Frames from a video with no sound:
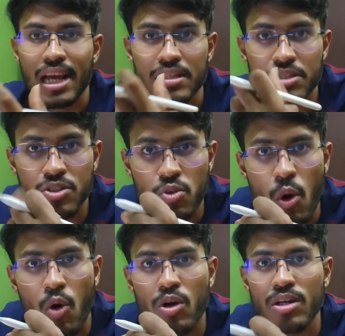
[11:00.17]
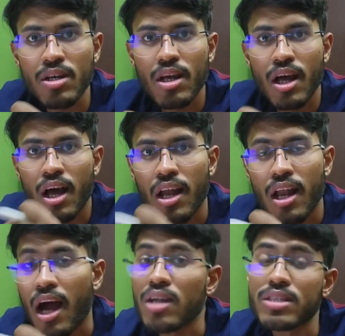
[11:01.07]
can store a
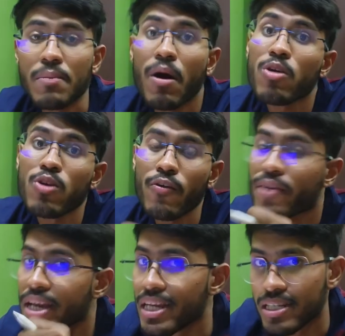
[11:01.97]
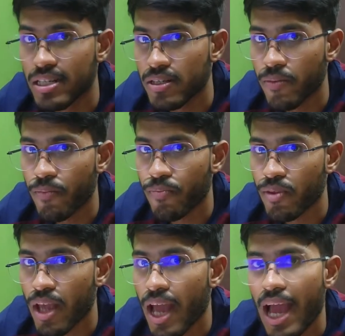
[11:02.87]
large amount of heat.
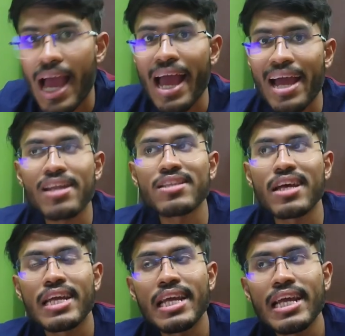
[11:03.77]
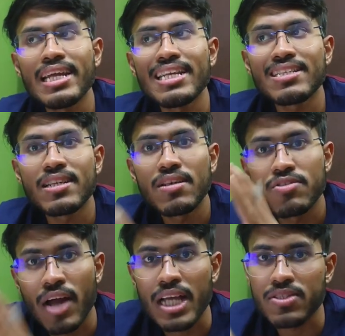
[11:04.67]
And the heat
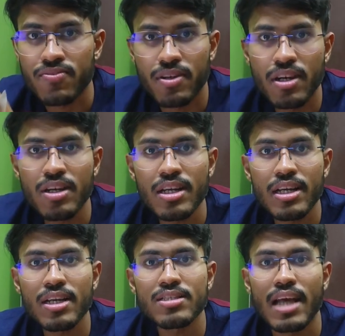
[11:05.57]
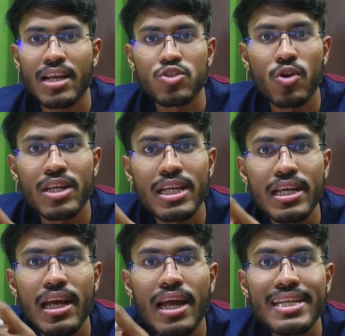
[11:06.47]
transfer is actually
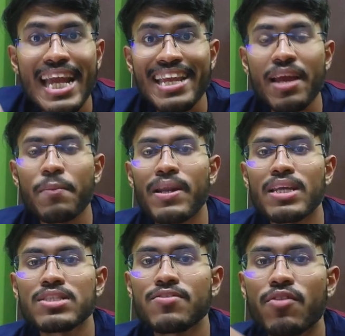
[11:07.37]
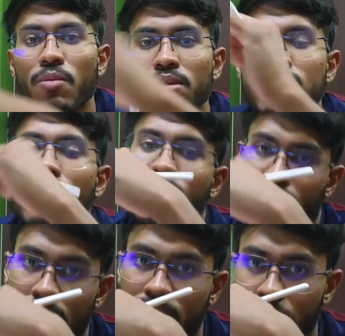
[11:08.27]
taking place from the
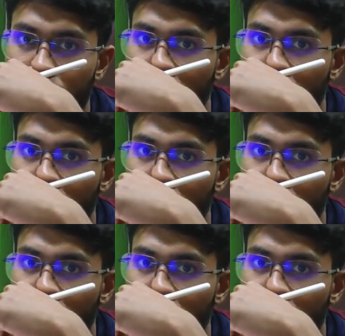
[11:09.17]
surface.